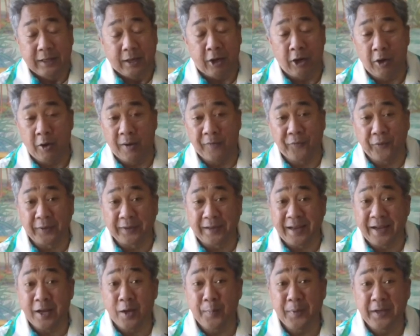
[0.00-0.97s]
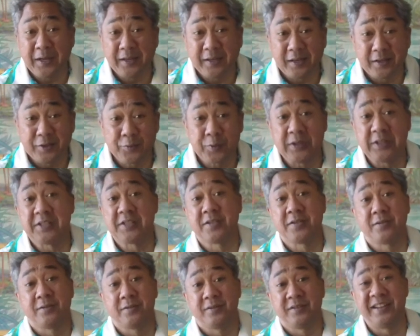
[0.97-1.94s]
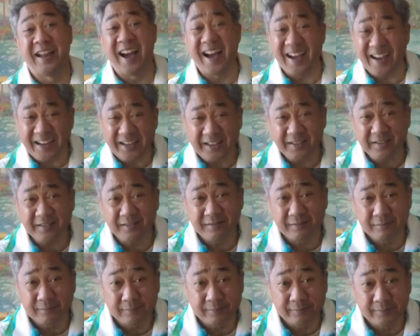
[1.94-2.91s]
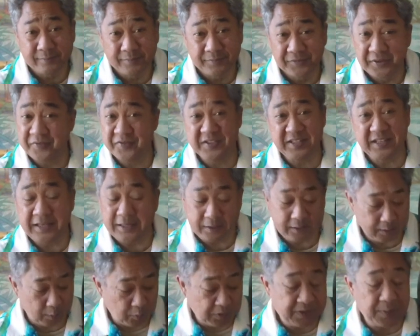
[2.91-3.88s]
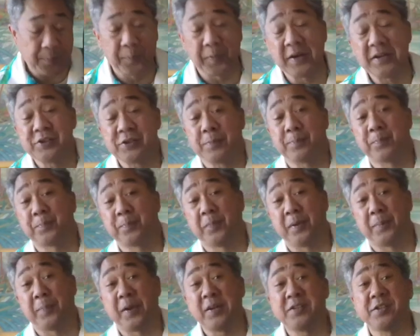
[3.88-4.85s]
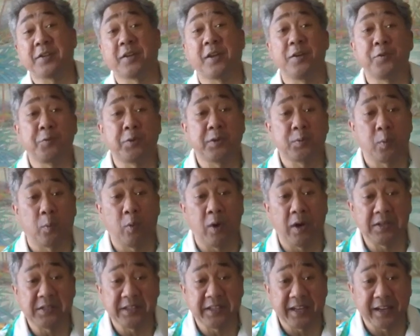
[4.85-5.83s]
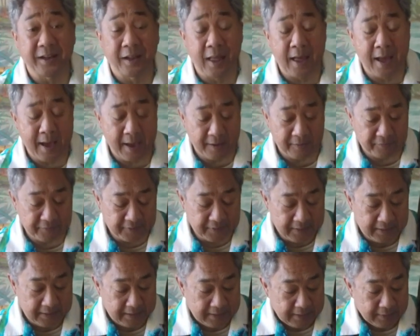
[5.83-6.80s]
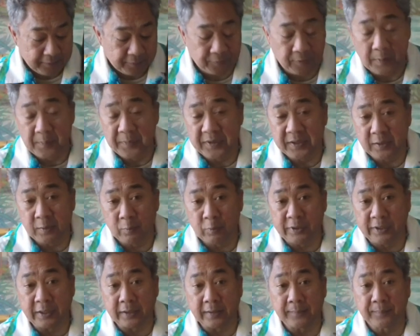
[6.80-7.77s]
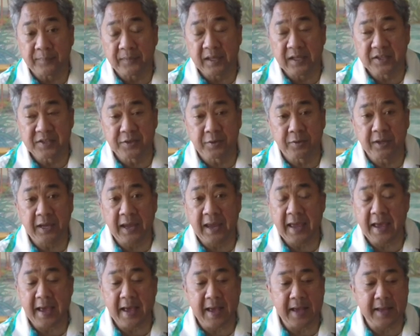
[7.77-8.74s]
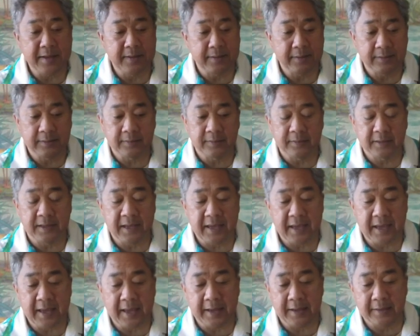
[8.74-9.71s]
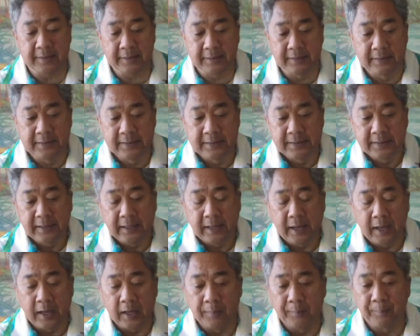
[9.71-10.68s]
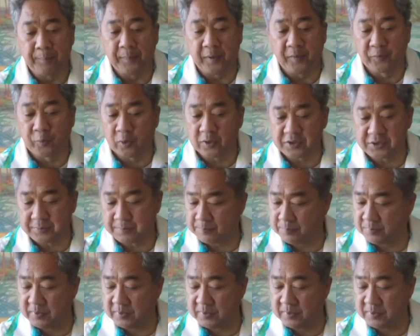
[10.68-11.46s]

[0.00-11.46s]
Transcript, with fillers: oh I forget how many countries nine. 15 it was a bunch of a bunch of countries were watching it live from the arena. And so they had they had, um, of course,